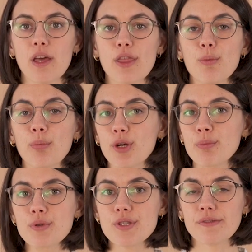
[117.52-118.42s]
The
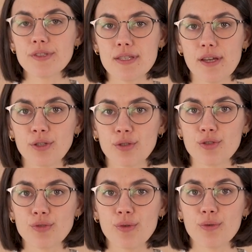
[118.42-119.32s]
purpose of design
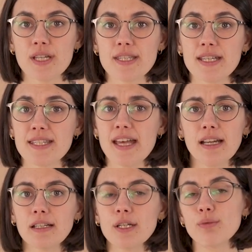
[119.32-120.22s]
control is
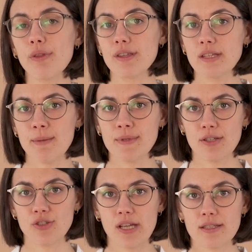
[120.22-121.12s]
exactly what the name
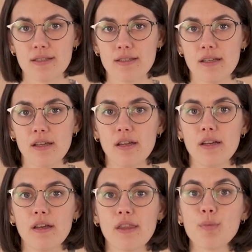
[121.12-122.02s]
suggests.
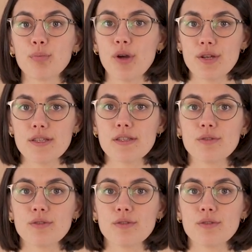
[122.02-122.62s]
The process